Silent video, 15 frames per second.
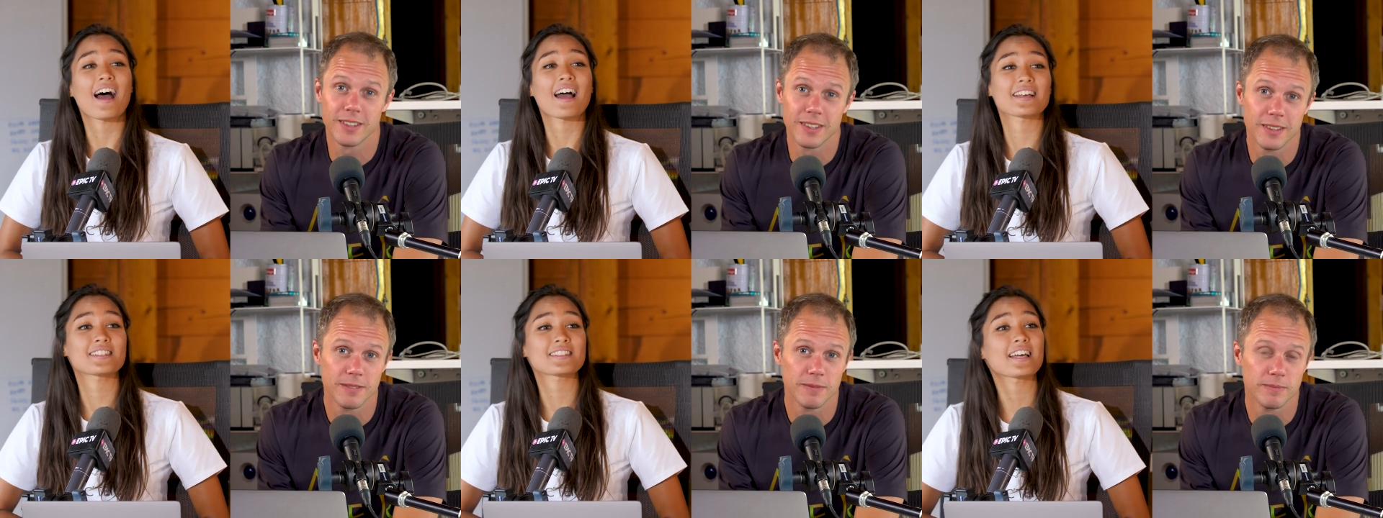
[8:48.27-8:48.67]

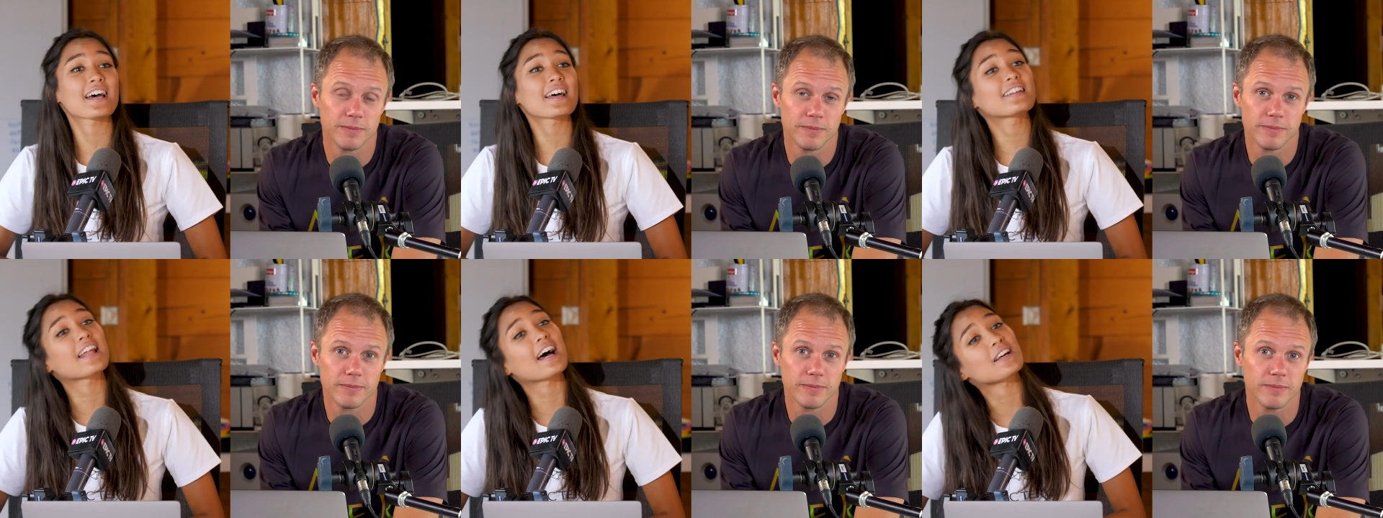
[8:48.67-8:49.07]
Speaker 1: I
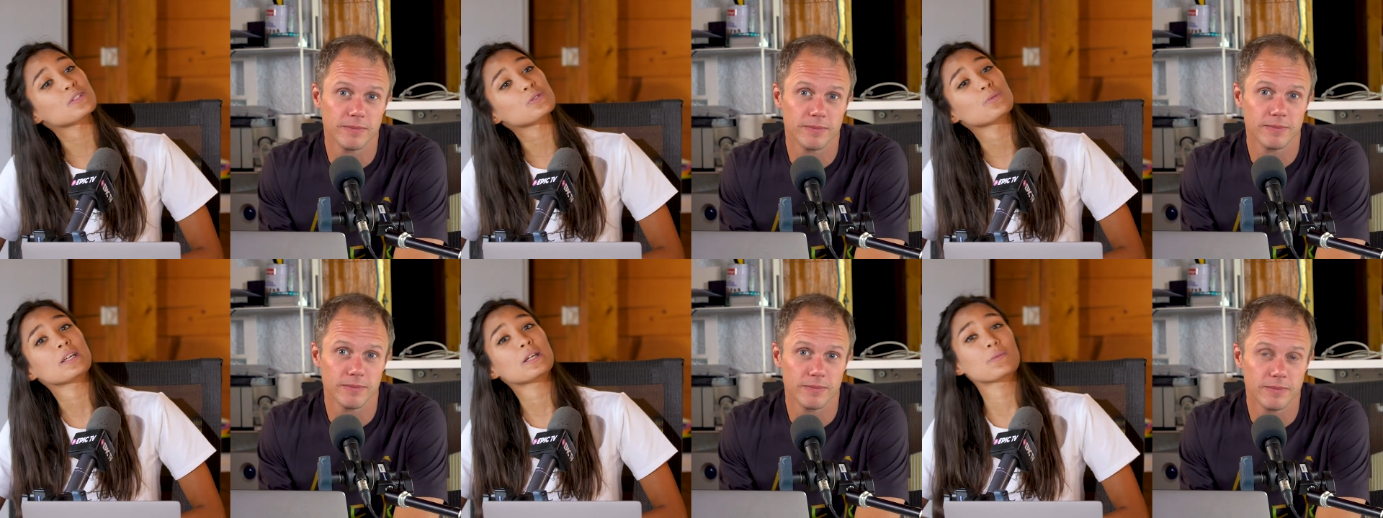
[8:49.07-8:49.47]
said
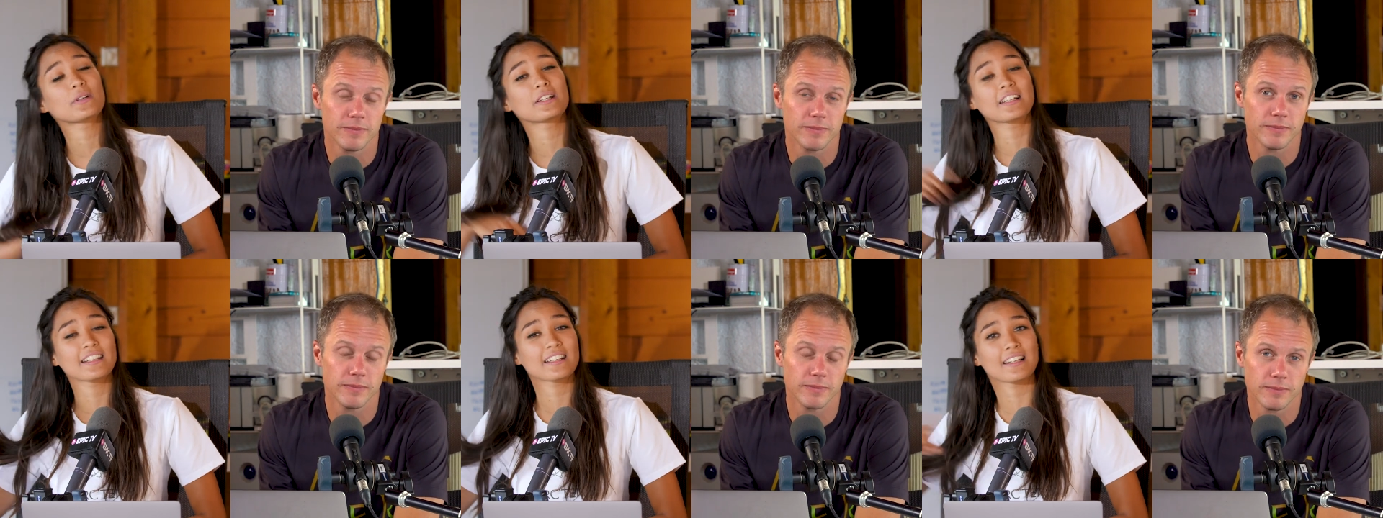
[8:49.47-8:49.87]
last week
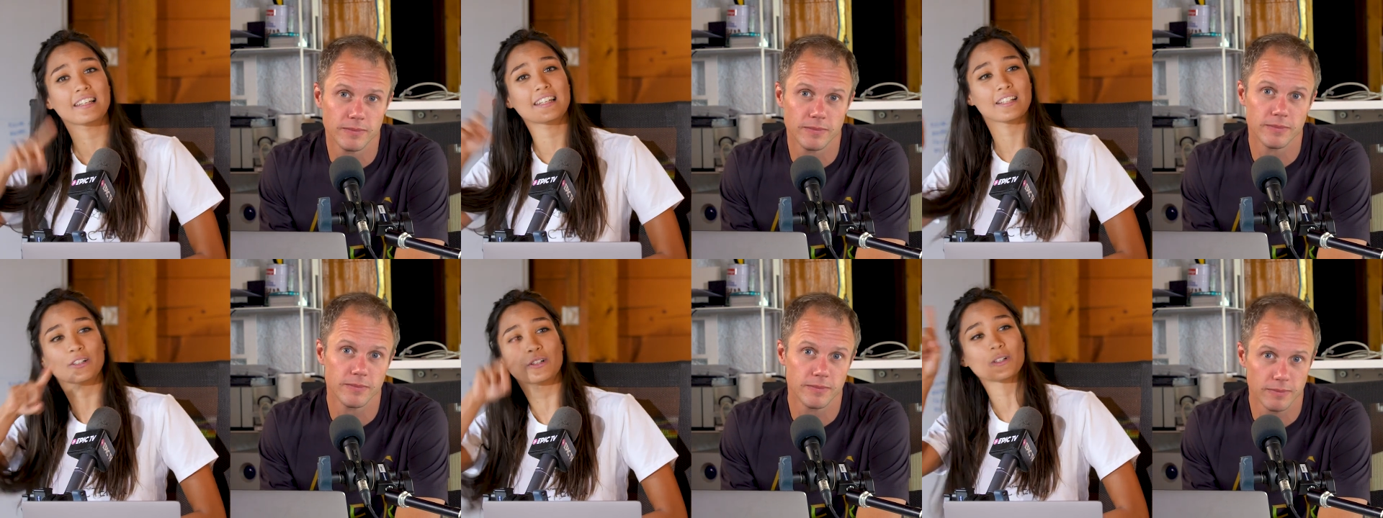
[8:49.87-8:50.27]
we need a
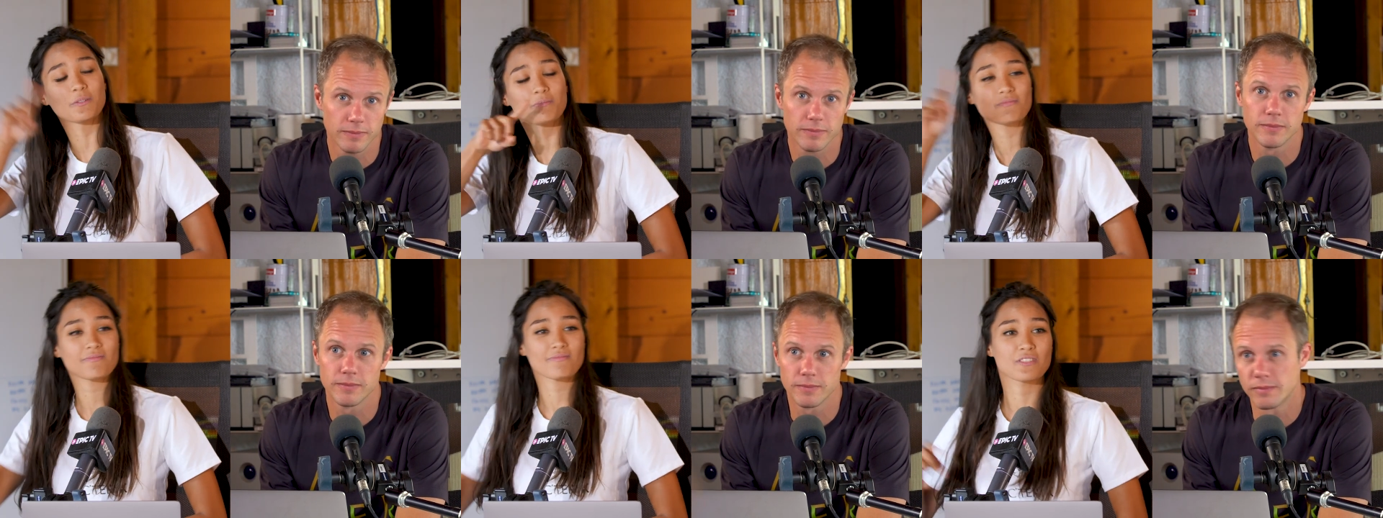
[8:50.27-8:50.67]

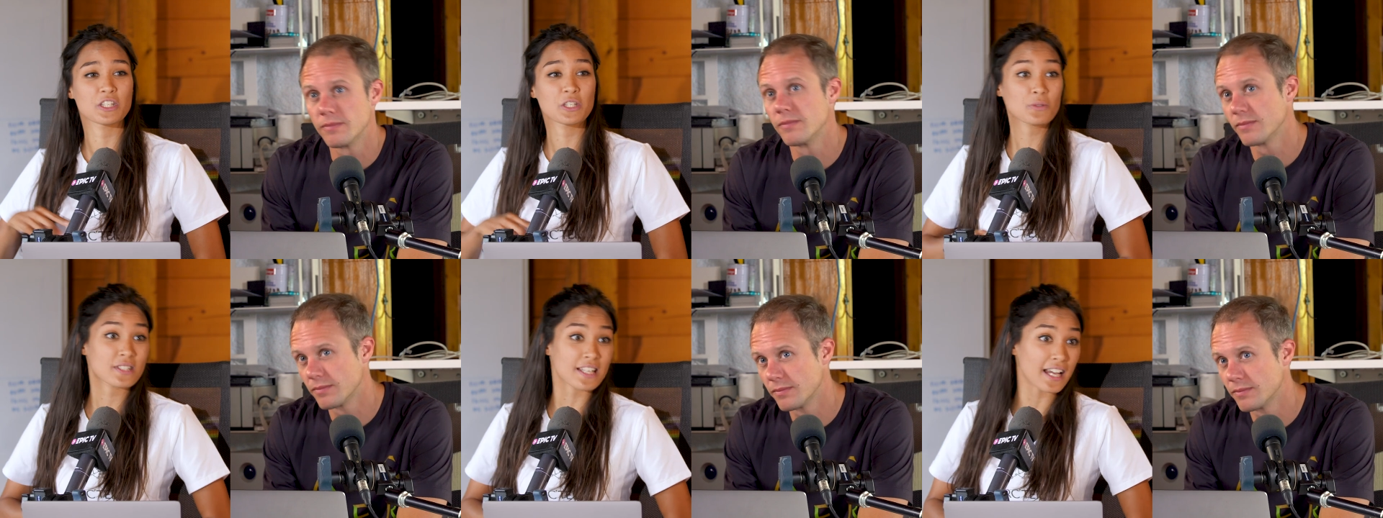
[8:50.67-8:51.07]
little
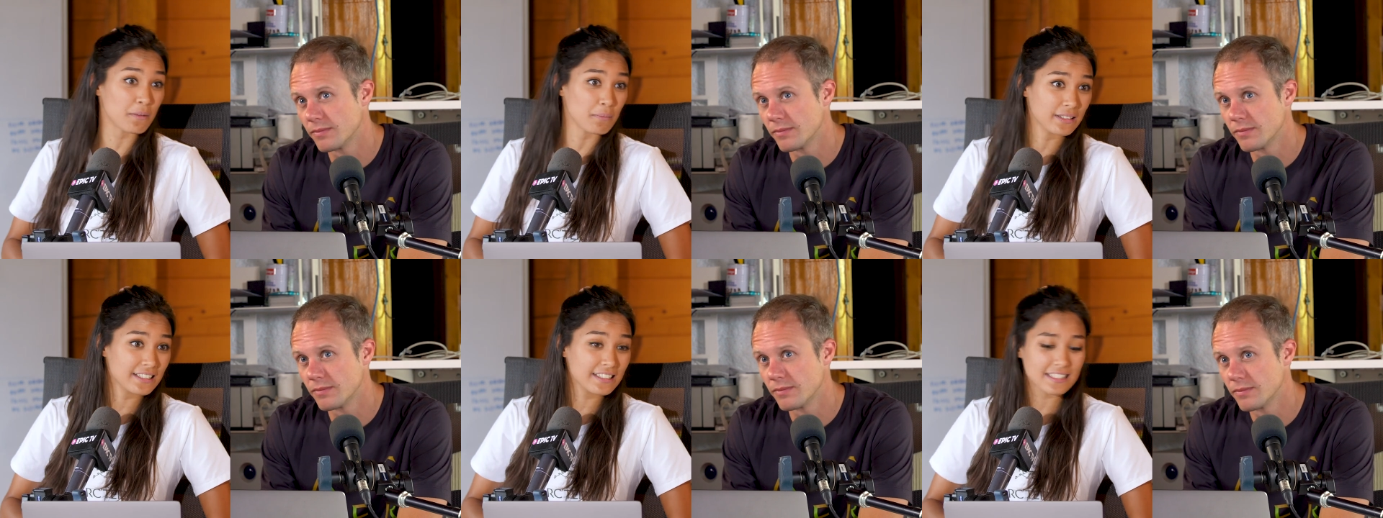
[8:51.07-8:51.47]
new
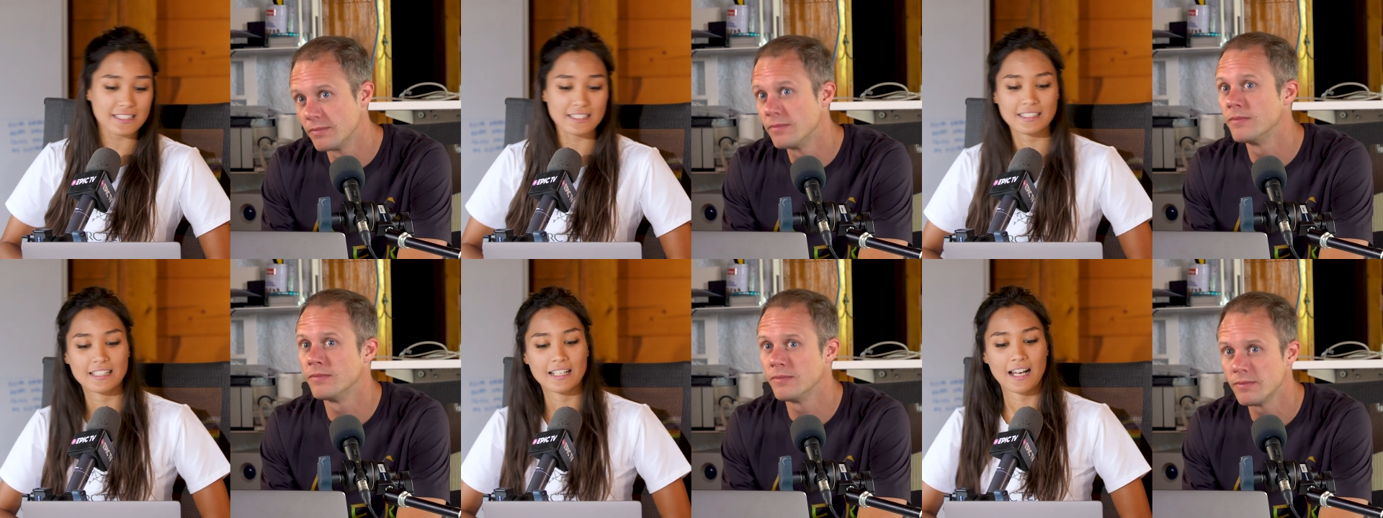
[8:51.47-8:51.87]
segment
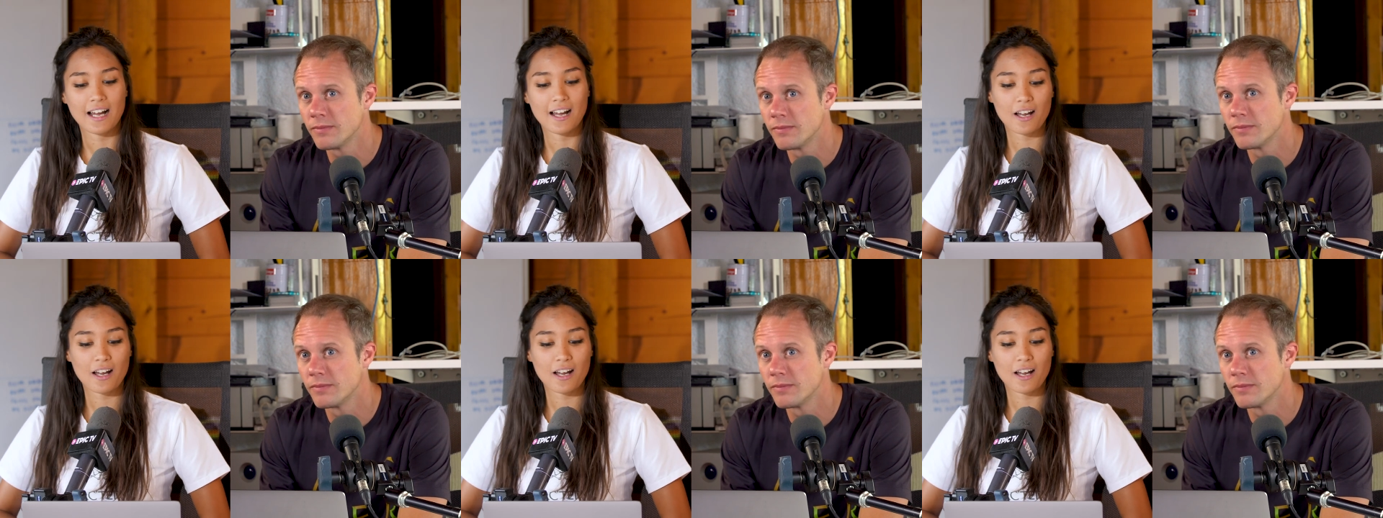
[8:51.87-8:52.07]
mm-hmm.